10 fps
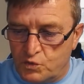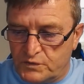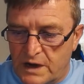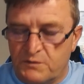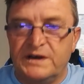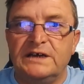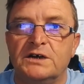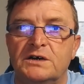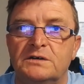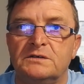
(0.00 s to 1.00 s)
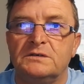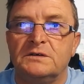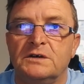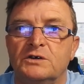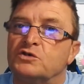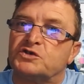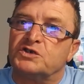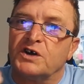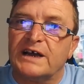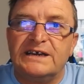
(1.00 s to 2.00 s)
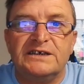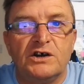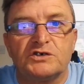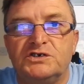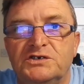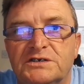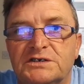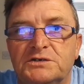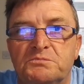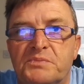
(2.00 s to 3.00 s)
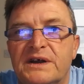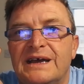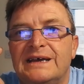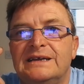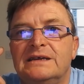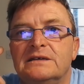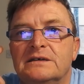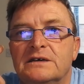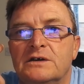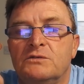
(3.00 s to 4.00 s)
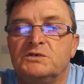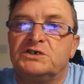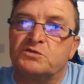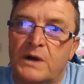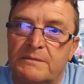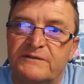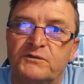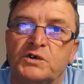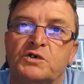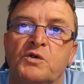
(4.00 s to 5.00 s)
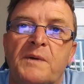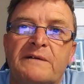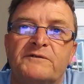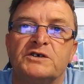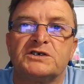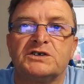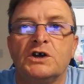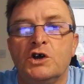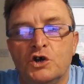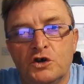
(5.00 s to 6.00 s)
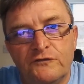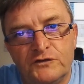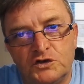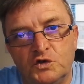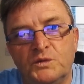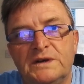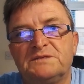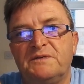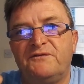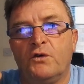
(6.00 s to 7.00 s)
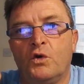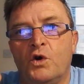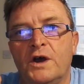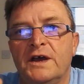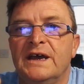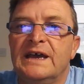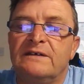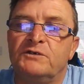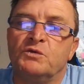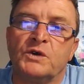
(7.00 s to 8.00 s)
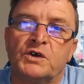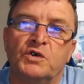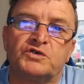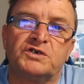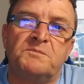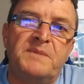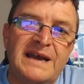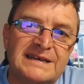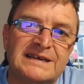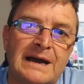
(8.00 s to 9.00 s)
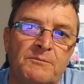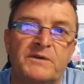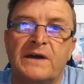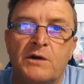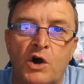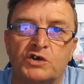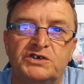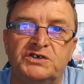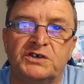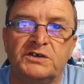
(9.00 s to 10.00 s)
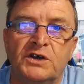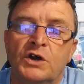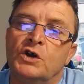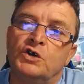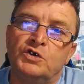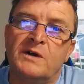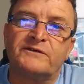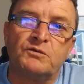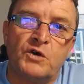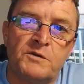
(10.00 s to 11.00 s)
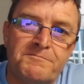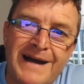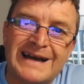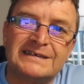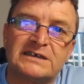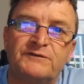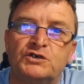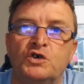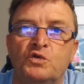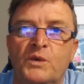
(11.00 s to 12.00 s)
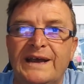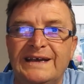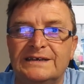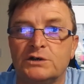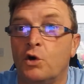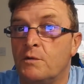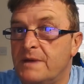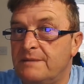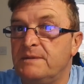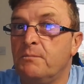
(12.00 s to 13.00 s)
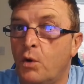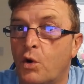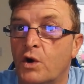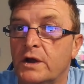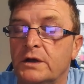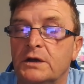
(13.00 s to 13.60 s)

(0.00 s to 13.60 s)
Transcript: down here, because they're not getting the oxygen to the brain, which is why before you go up Everest, for 2 weeks before, if you want to go to the base camp without oxygen, you have to wear a mask for 2 weeks, or maybe more,